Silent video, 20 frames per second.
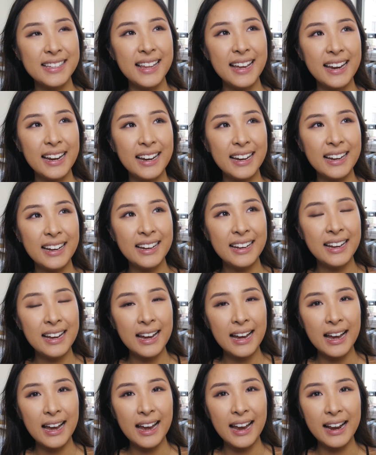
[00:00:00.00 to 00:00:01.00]
Like,
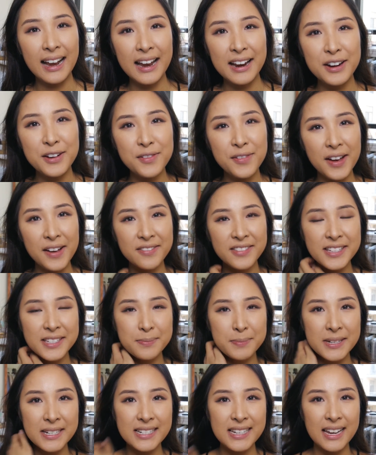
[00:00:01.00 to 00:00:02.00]
I kind of have
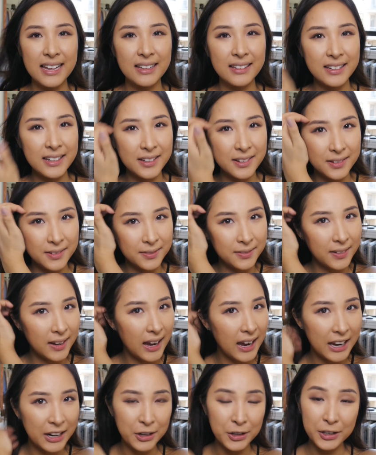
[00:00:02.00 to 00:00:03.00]
this mentality of
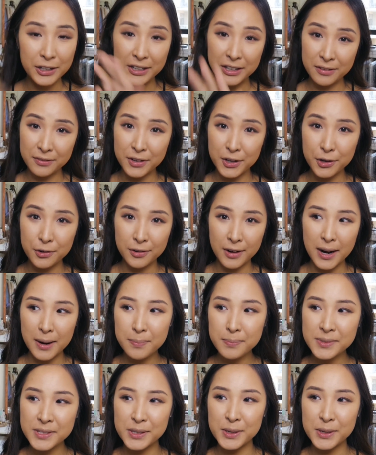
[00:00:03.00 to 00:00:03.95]
I don't give a crap,